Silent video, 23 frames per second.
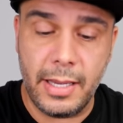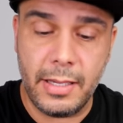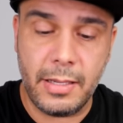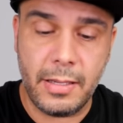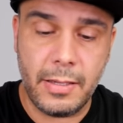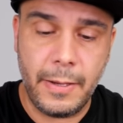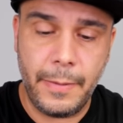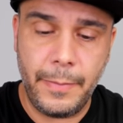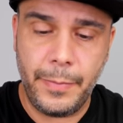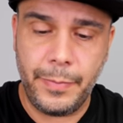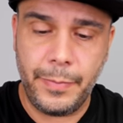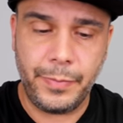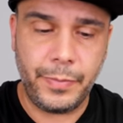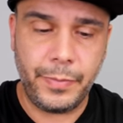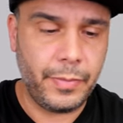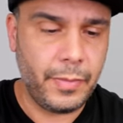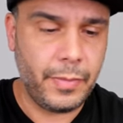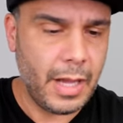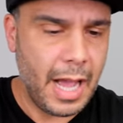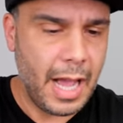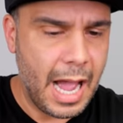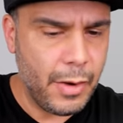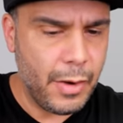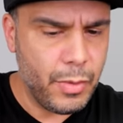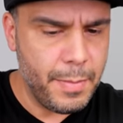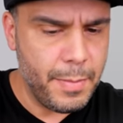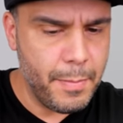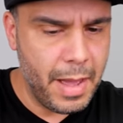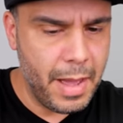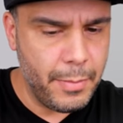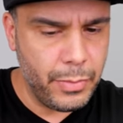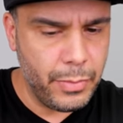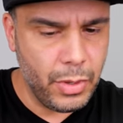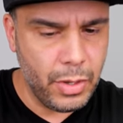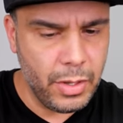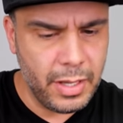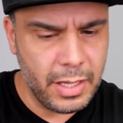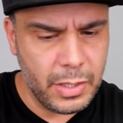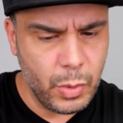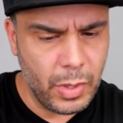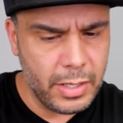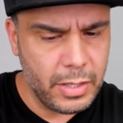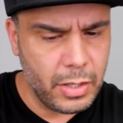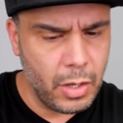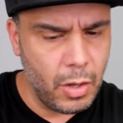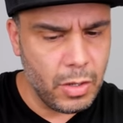If you do this, to
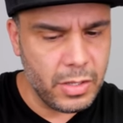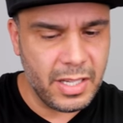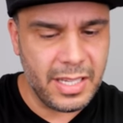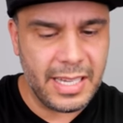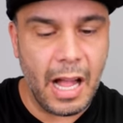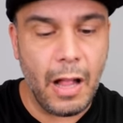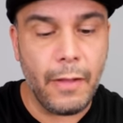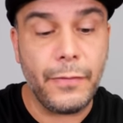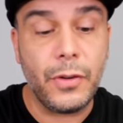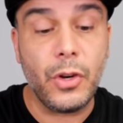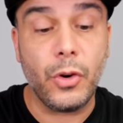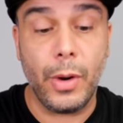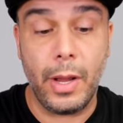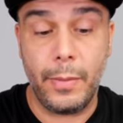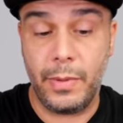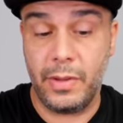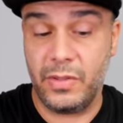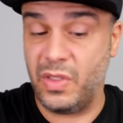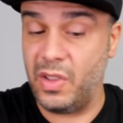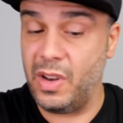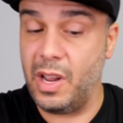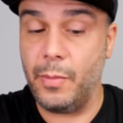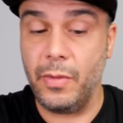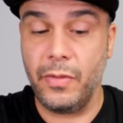take it out, it's very, very easy.